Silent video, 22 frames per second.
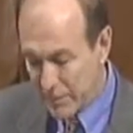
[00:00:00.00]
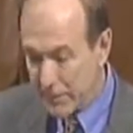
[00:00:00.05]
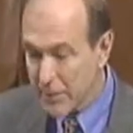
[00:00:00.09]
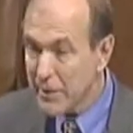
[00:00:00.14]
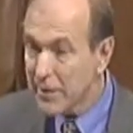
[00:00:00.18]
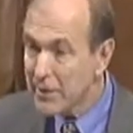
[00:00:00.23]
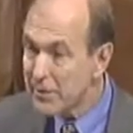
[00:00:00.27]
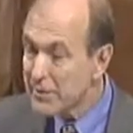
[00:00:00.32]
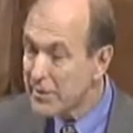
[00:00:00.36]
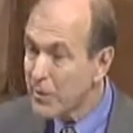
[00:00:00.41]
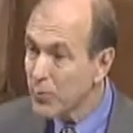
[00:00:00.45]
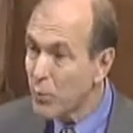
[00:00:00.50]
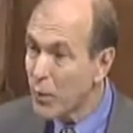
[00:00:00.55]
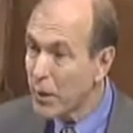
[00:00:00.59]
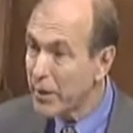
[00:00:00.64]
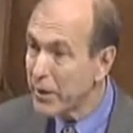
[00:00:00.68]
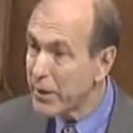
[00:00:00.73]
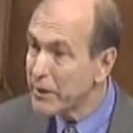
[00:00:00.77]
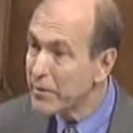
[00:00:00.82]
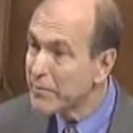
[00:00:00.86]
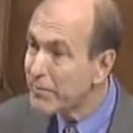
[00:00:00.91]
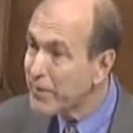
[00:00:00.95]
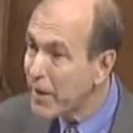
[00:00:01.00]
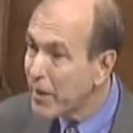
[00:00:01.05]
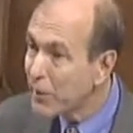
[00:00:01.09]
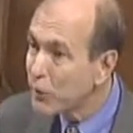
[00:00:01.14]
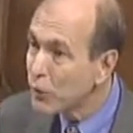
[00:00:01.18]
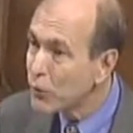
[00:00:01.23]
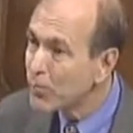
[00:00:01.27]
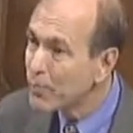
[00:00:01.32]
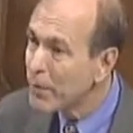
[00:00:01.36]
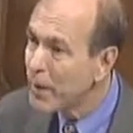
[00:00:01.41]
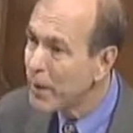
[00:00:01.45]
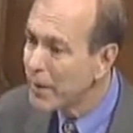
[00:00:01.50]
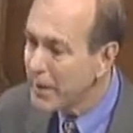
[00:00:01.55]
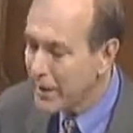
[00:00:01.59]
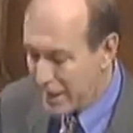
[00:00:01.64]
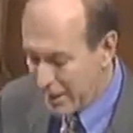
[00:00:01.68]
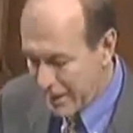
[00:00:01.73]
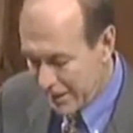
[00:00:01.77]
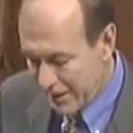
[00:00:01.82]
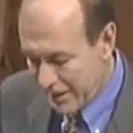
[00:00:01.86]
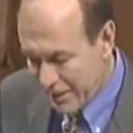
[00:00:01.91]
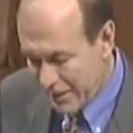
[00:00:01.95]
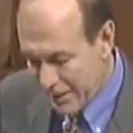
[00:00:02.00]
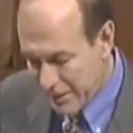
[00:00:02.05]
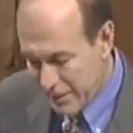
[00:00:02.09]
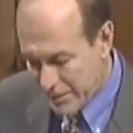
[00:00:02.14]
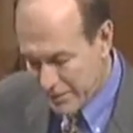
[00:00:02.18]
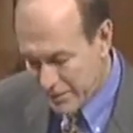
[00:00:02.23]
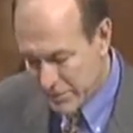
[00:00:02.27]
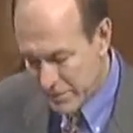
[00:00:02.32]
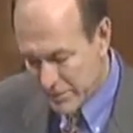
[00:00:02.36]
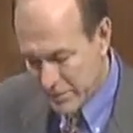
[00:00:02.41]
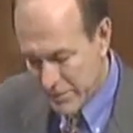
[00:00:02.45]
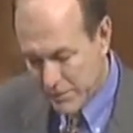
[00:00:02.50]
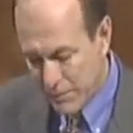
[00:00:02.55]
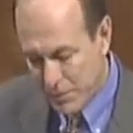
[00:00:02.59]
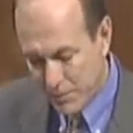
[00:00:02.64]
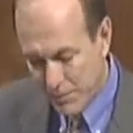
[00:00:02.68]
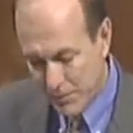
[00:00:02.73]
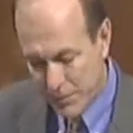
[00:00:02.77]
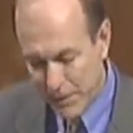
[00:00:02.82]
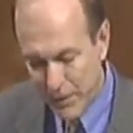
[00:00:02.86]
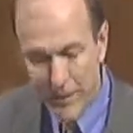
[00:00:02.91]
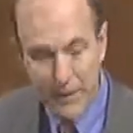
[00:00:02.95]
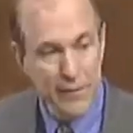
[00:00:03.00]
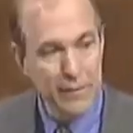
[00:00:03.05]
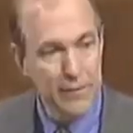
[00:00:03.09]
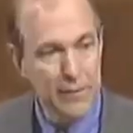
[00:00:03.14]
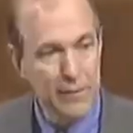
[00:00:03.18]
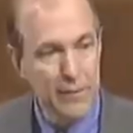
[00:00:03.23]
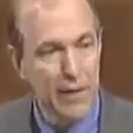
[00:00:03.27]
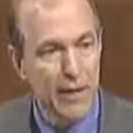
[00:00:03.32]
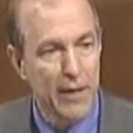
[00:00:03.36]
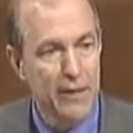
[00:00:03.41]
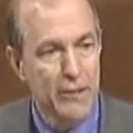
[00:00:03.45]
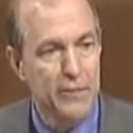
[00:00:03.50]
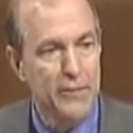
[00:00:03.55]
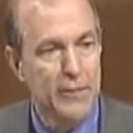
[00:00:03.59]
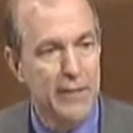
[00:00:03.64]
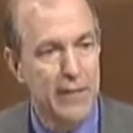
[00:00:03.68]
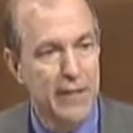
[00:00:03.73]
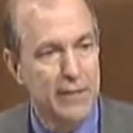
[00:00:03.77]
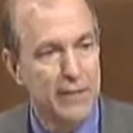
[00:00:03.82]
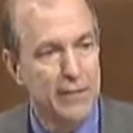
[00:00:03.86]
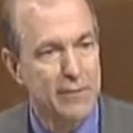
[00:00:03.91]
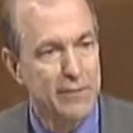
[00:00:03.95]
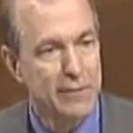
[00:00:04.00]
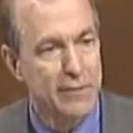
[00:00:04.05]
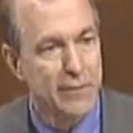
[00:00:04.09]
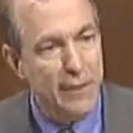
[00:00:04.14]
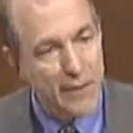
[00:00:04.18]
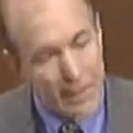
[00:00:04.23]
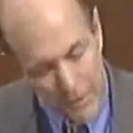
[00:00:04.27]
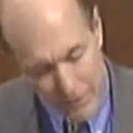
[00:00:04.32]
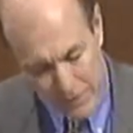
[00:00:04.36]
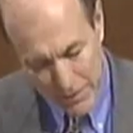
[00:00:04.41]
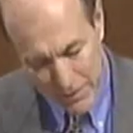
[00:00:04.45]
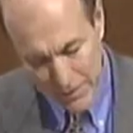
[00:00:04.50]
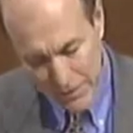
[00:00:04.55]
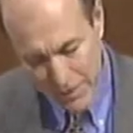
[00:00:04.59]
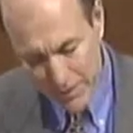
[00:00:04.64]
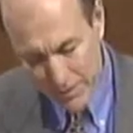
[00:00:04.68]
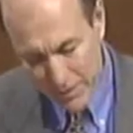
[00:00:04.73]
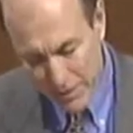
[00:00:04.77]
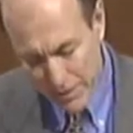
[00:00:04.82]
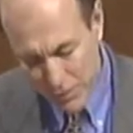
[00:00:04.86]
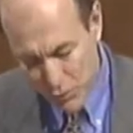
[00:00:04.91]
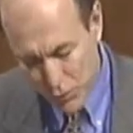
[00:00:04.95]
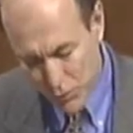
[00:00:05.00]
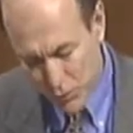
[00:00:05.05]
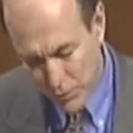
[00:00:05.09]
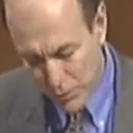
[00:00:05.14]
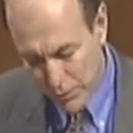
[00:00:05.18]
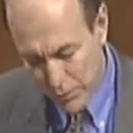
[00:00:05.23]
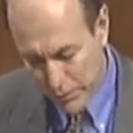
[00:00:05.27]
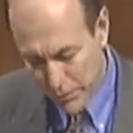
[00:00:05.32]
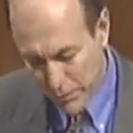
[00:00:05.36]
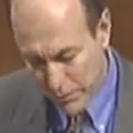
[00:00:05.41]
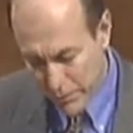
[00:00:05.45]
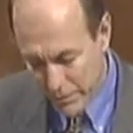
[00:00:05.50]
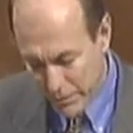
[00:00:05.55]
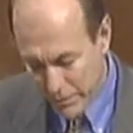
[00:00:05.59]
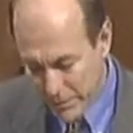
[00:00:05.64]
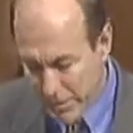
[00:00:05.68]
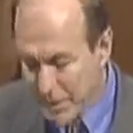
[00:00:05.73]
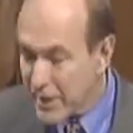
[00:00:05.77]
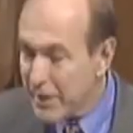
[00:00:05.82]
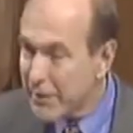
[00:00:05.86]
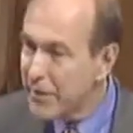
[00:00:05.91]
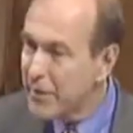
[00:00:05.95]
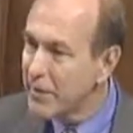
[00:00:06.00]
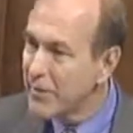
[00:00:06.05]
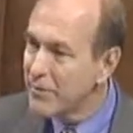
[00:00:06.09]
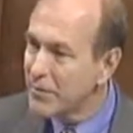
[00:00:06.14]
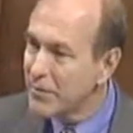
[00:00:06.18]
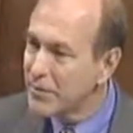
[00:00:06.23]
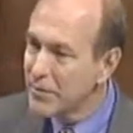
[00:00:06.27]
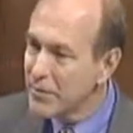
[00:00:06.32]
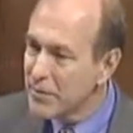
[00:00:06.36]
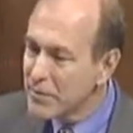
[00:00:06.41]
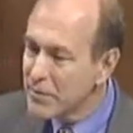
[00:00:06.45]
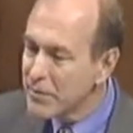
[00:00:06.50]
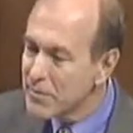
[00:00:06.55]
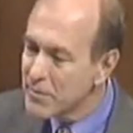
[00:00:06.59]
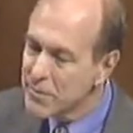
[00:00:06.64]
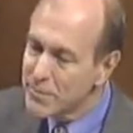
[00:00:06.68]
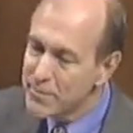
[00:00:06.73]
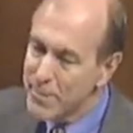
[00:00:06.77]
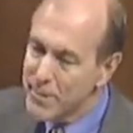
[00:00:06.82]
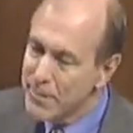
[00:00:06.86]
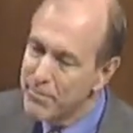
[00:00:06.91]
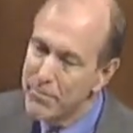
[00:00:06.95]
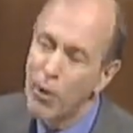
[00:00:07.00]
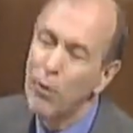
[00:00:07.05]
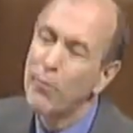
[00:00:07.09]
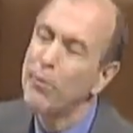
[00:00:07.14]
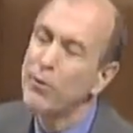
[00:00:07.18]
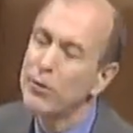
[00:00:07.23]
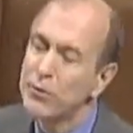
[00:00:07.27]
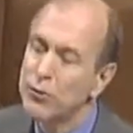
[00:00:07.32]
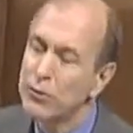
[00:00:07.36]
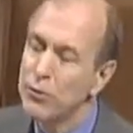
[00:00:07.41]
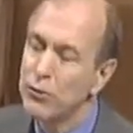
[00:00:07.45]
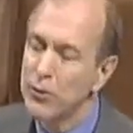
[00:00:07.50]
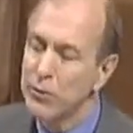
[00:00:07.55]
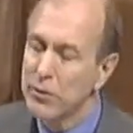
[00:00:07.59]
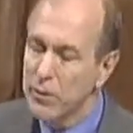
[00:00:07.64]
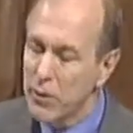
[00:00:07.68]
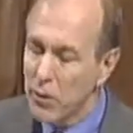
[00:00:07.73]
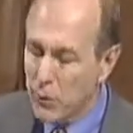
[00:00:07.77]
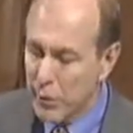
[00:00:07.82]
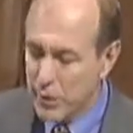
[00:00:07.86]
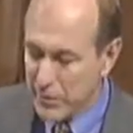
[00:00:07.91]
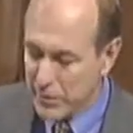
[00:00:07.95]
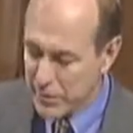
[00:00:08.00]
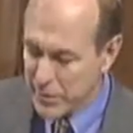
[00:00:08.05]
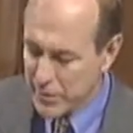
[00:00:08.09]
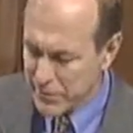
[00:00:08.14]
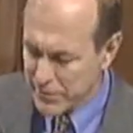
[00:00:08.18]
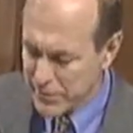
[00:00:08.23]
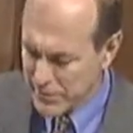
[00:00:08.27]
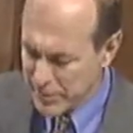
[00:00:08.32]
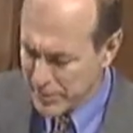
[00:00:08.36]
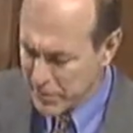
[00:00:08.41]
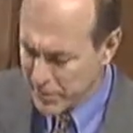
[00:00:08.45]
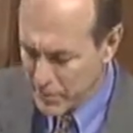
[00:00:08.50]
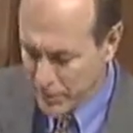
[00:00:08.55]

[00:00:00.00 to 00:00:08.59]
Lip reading: is then what? It's followed by a list of complaints lodged against the king at that time, King George III. And just to spend a moment or two to go into this in a little